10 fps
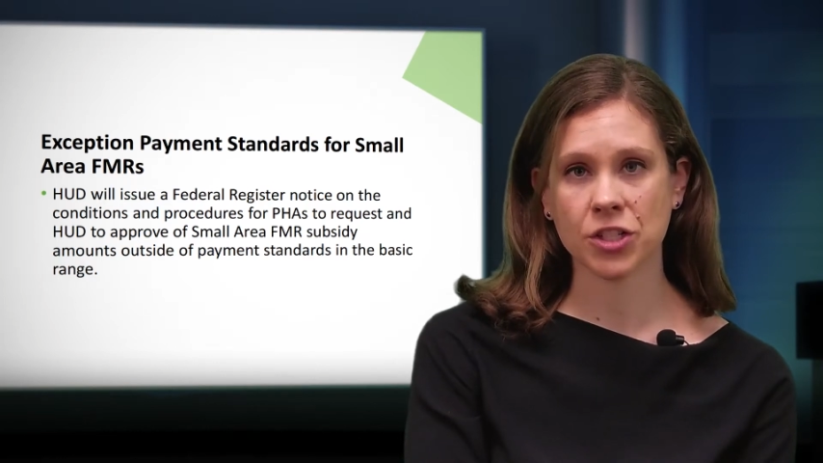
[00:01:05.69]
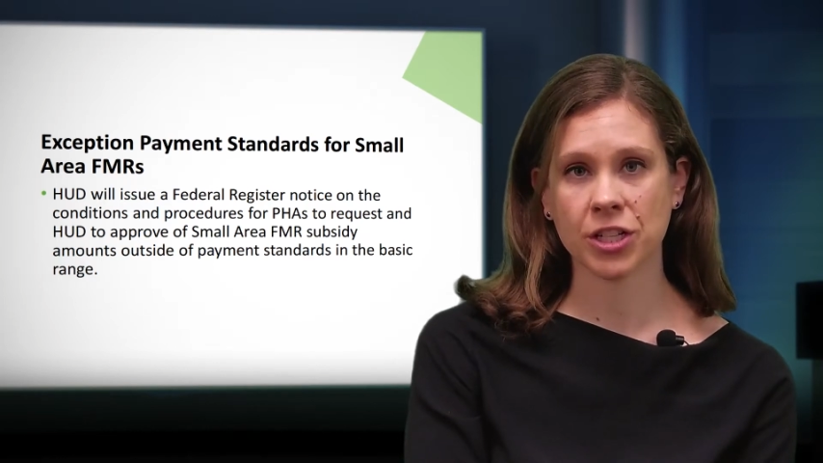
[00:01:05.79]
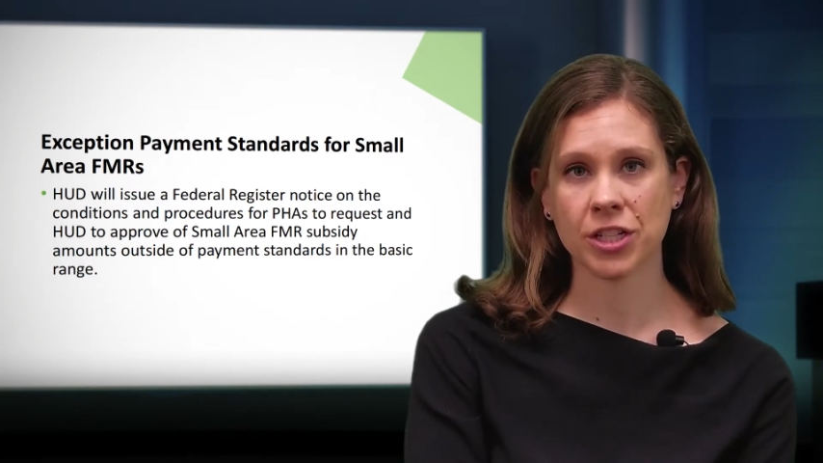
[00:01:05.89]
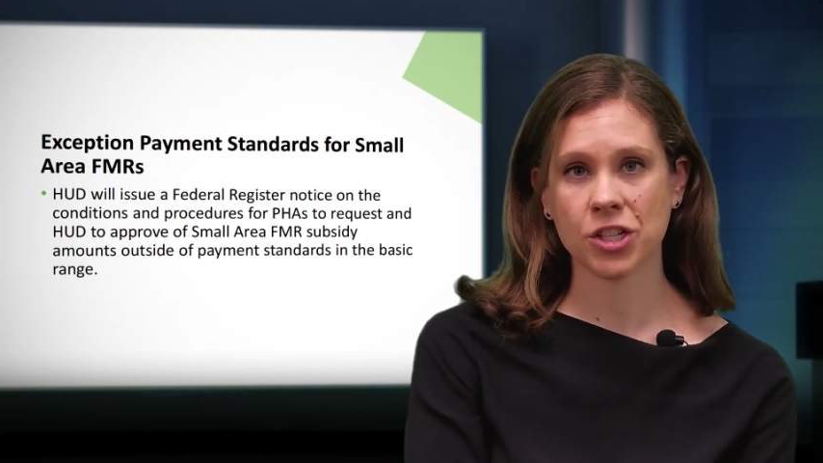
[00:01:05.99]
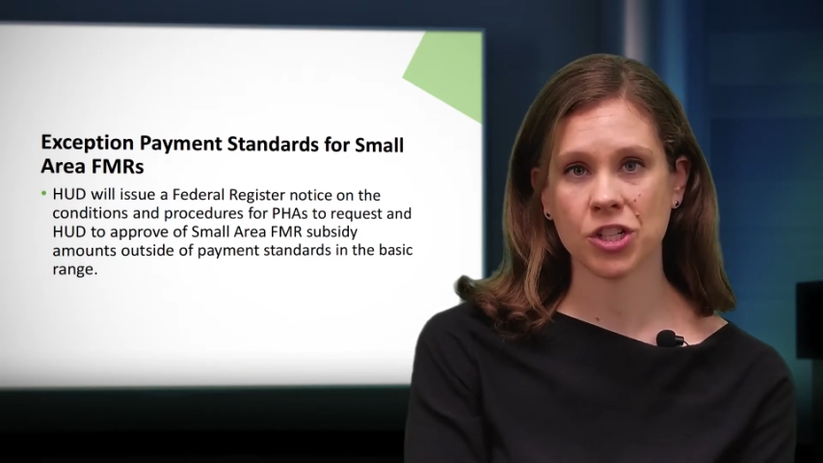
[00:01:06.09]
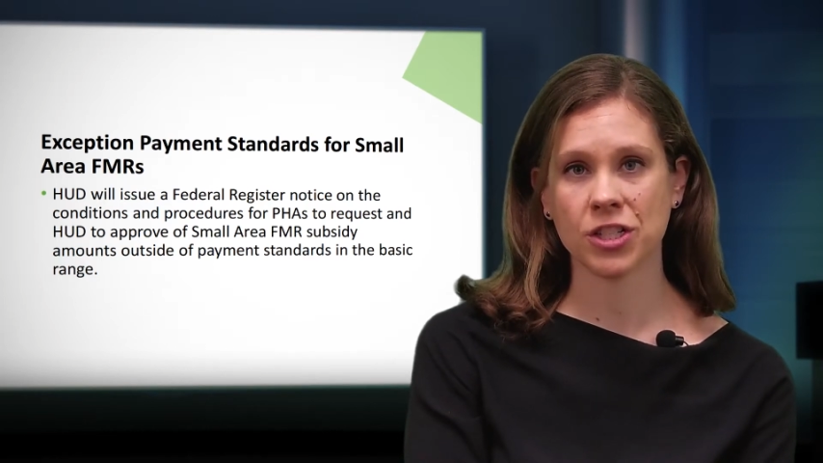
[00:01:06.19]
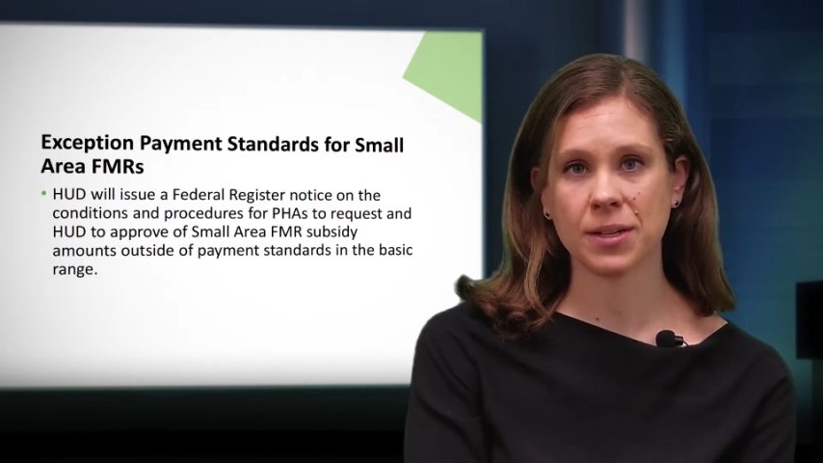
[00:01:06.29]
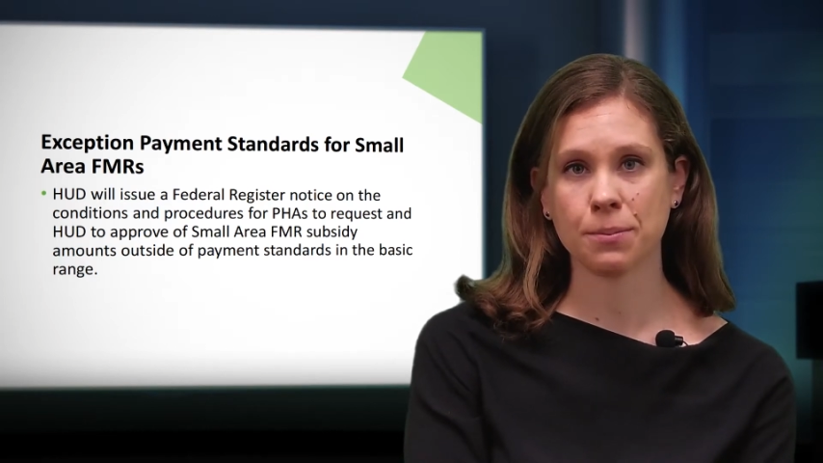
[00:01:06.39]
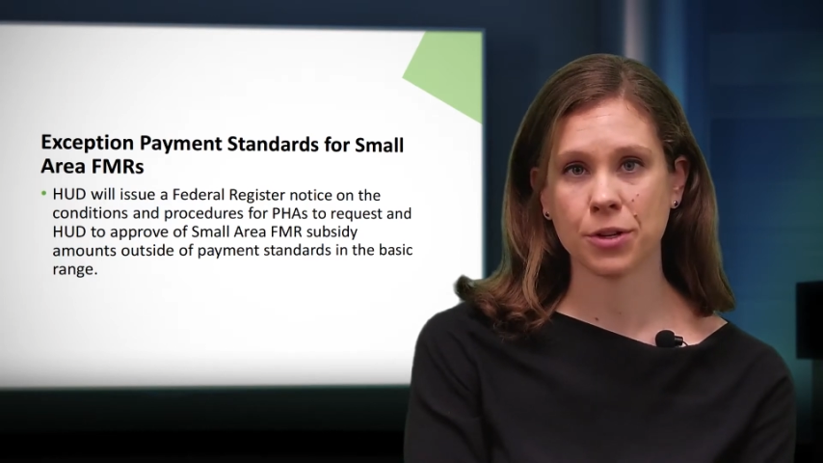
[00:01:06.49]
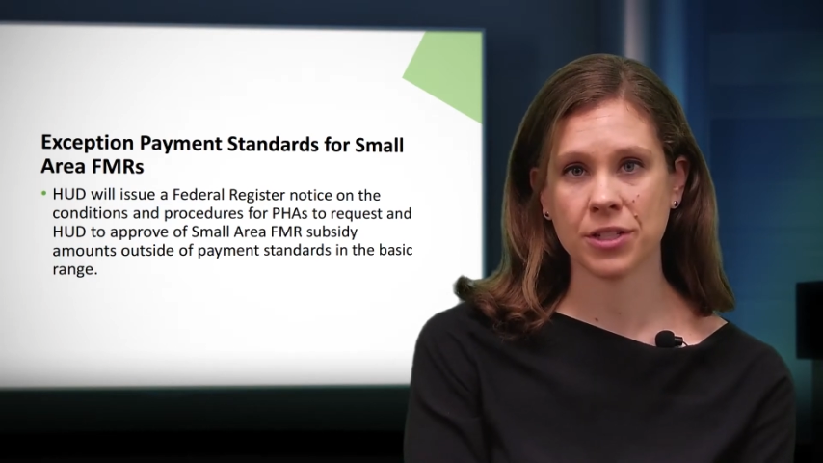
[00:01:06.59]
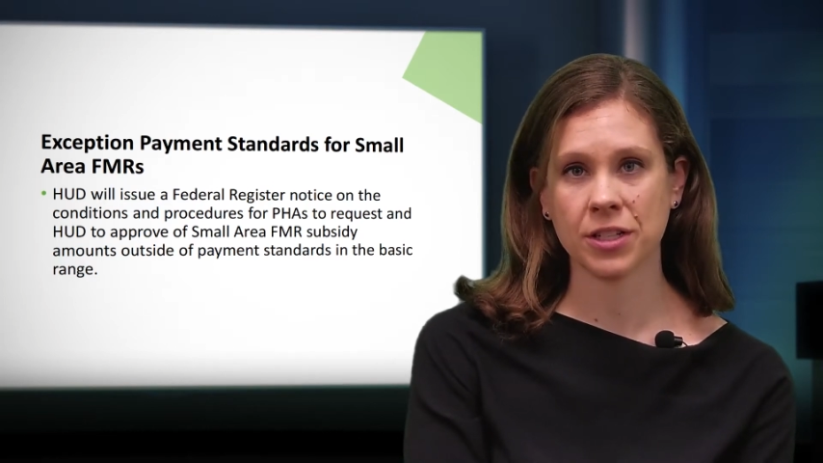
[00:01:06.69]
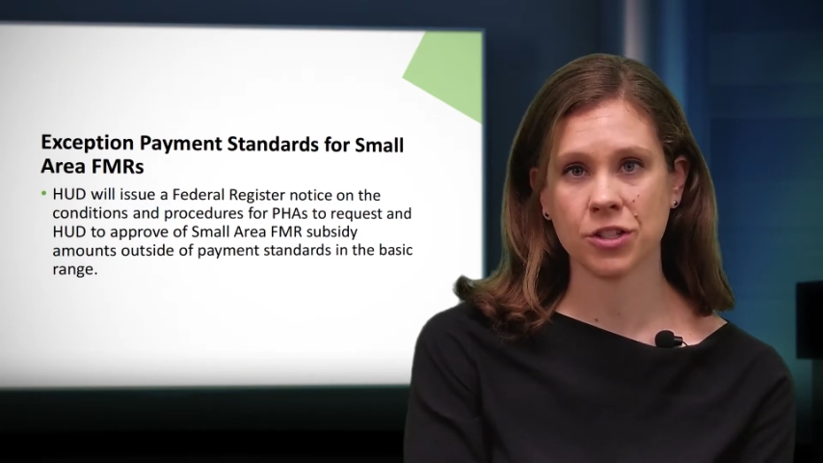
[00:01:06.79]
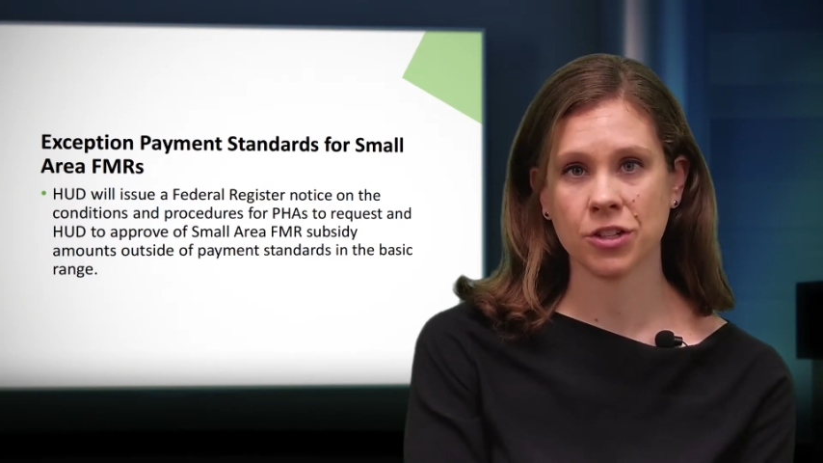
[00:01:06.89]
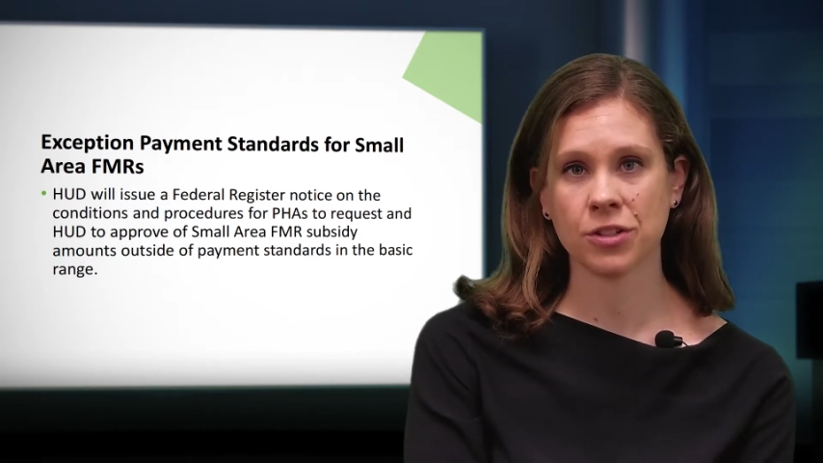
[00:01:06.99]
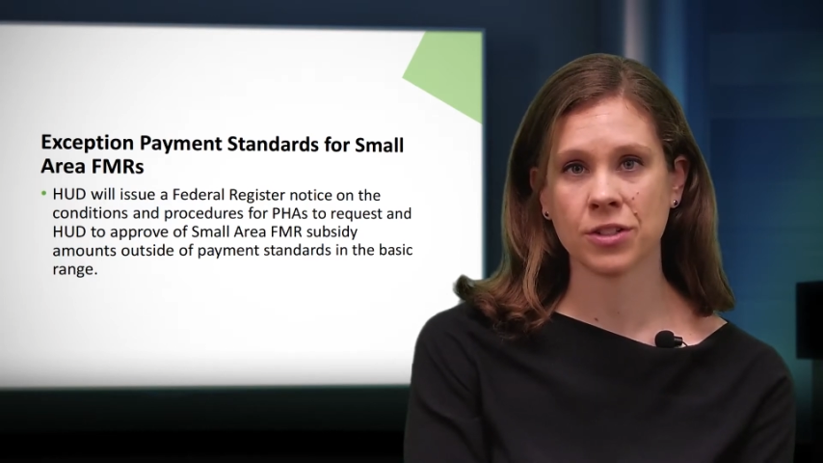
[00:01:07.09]
conditions and
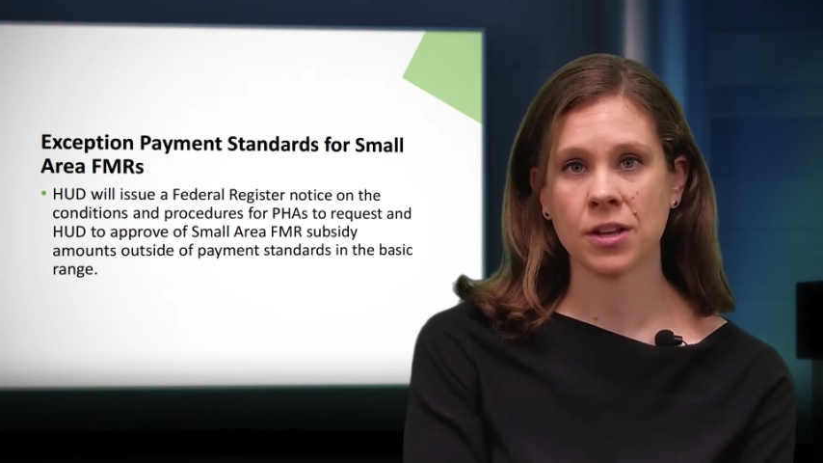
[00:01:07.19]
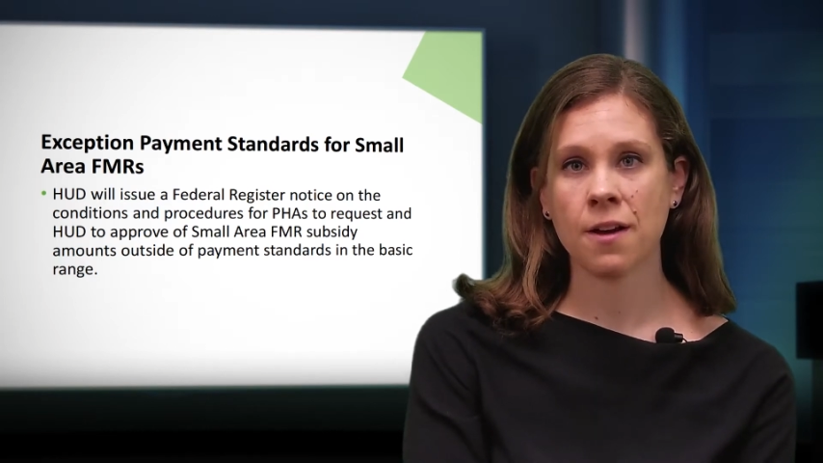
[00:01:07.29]
procedures